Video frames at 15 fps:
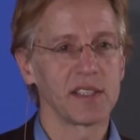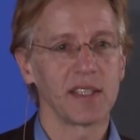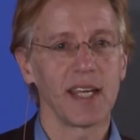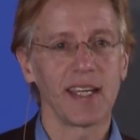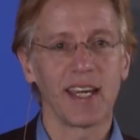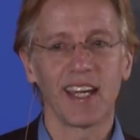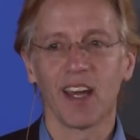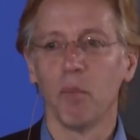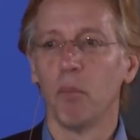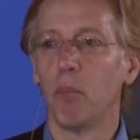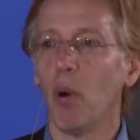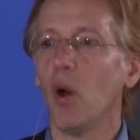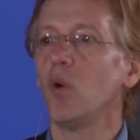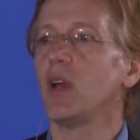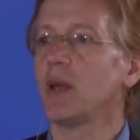taking a
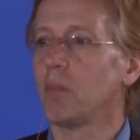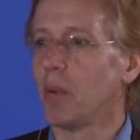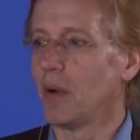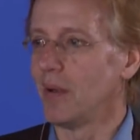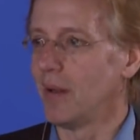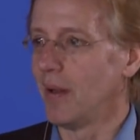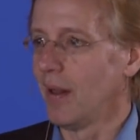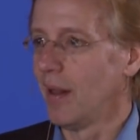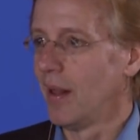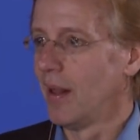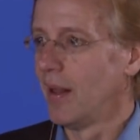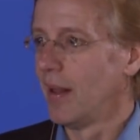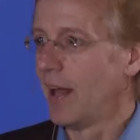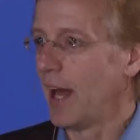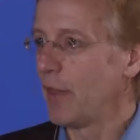bowling ball
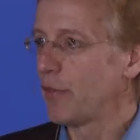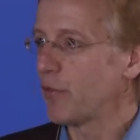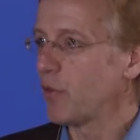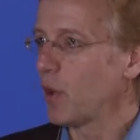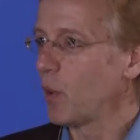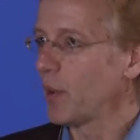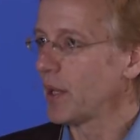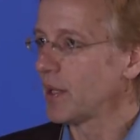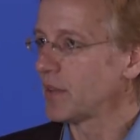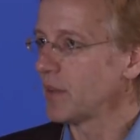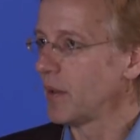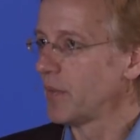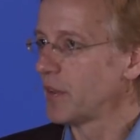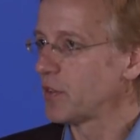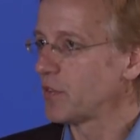and throwing it on the